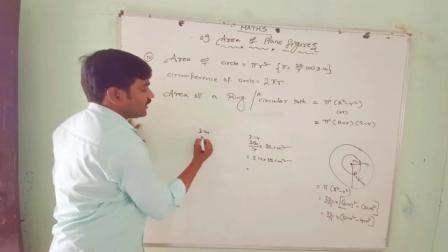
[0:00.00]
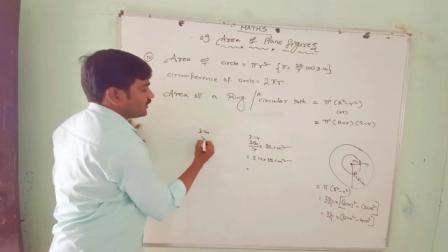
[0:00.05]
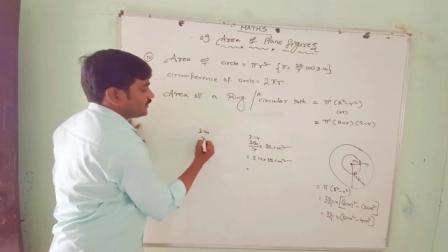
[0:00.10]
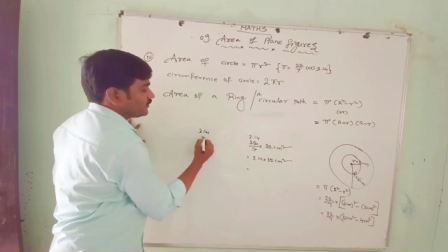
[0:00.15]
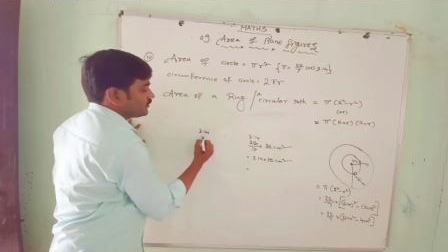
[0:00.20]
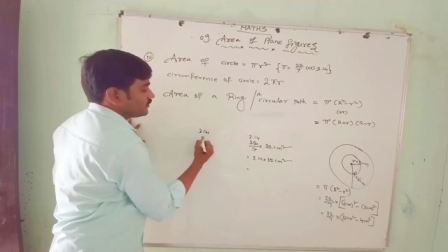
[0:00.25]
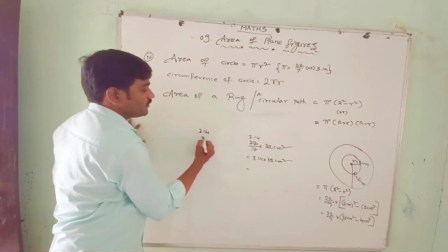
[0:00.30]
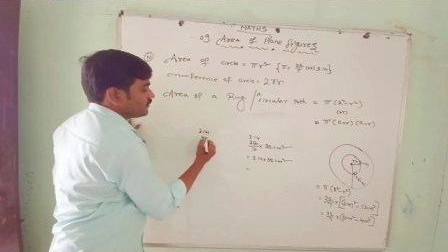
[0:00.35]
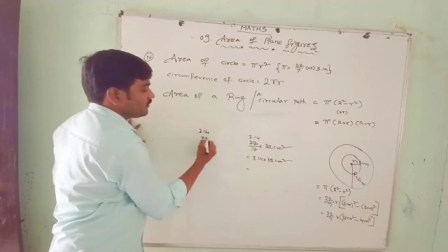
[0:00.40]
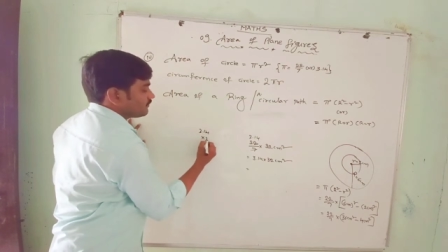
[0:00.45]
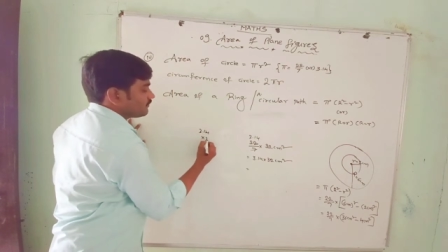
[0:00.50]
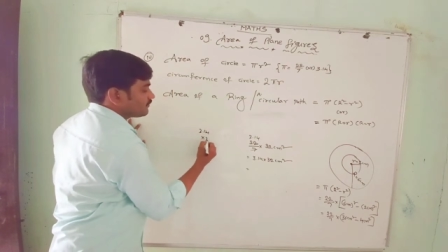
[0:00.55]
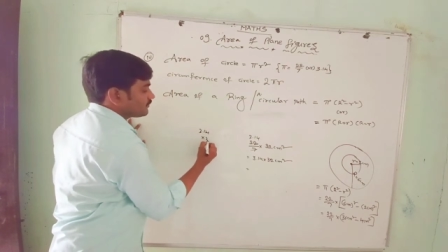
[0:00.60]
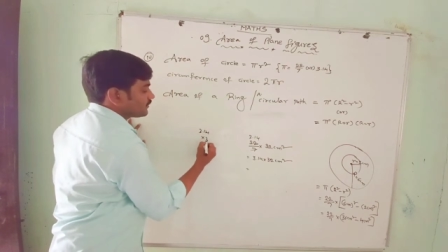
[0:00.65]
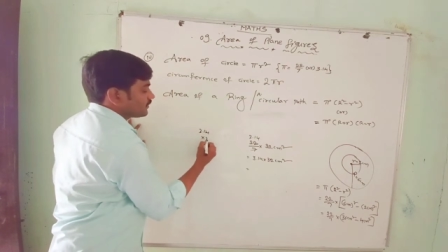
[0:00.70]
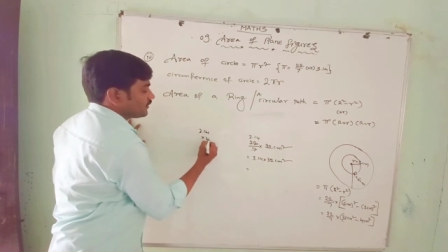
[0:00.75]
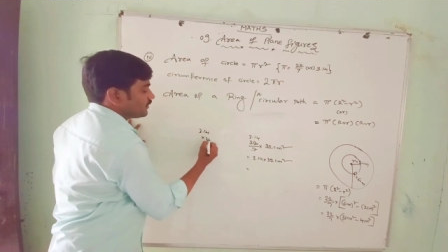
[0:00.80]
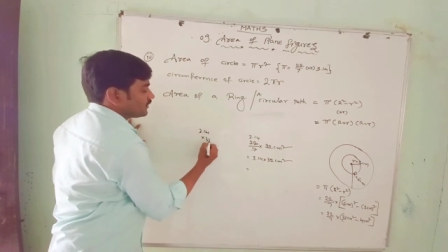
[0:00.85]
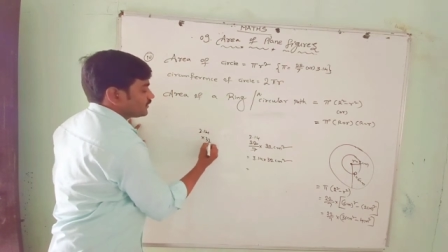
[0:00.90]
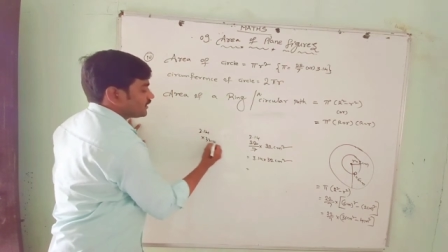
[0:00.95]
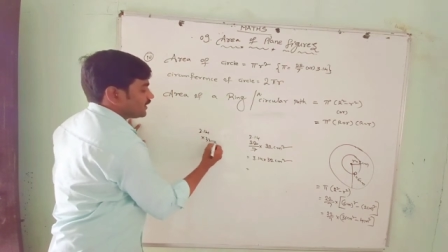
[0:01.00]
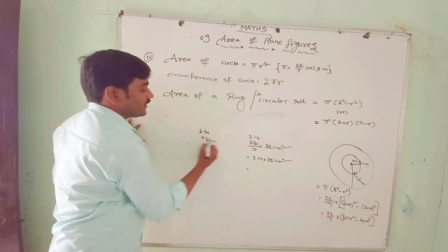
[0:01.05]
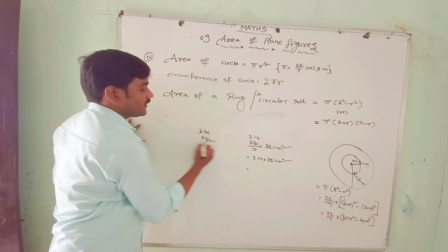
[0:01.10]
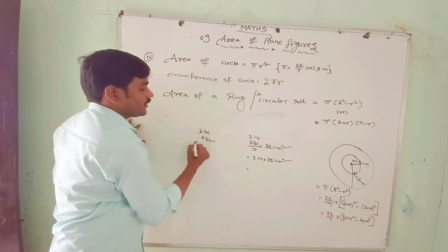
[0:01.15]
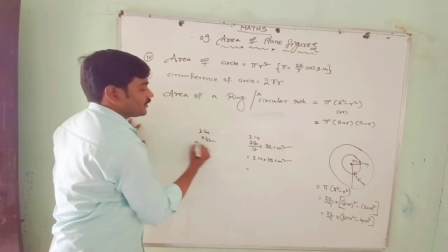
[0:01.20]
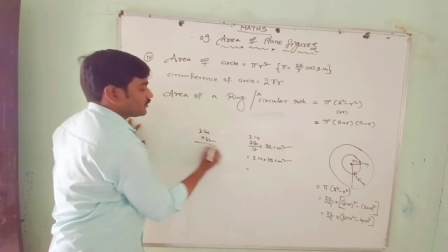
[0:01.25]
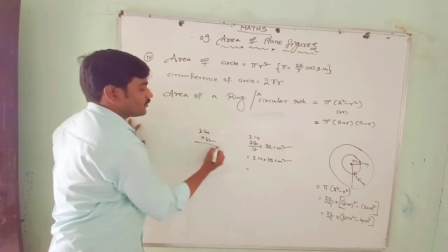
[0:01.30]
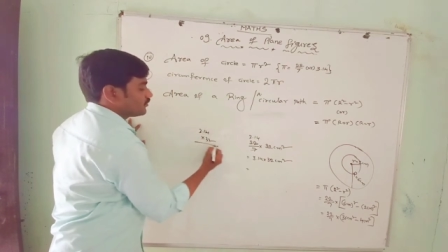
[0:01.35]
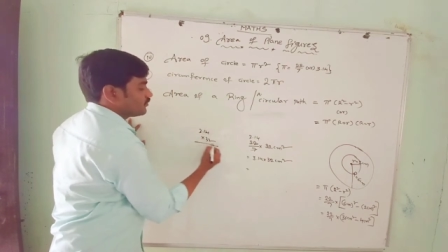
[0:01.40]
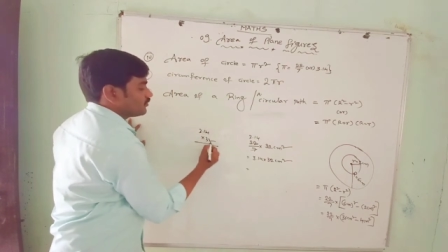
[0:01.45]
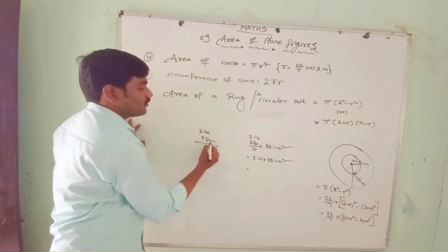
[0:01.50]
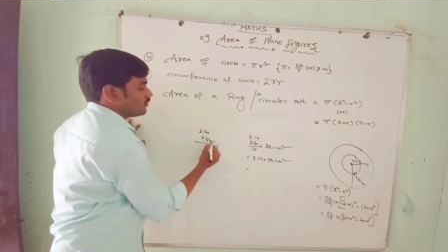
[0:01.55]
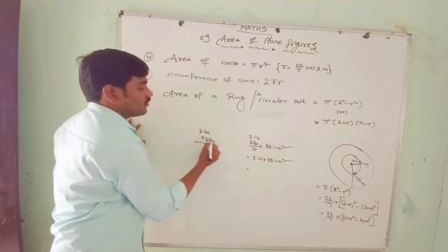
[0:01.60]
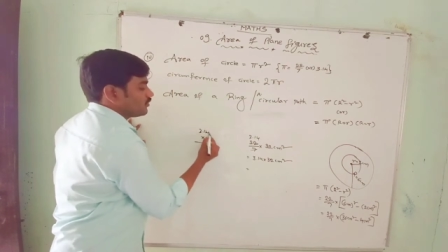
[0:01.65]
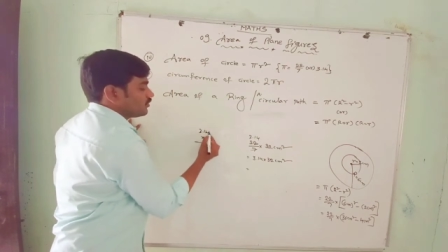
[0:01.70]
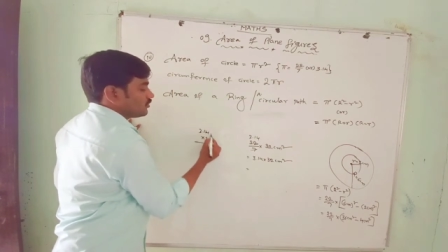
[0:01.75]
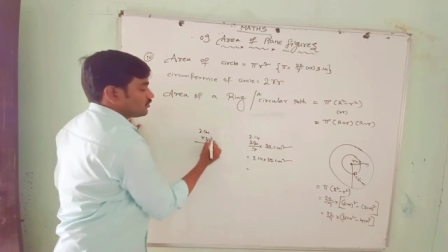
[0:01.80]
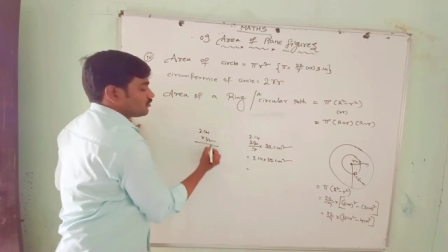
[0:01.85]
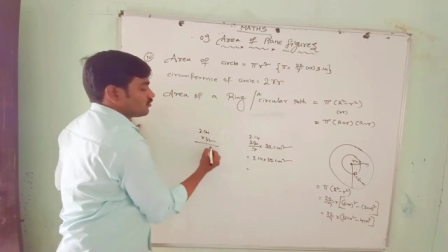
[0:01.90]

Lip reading: into 32.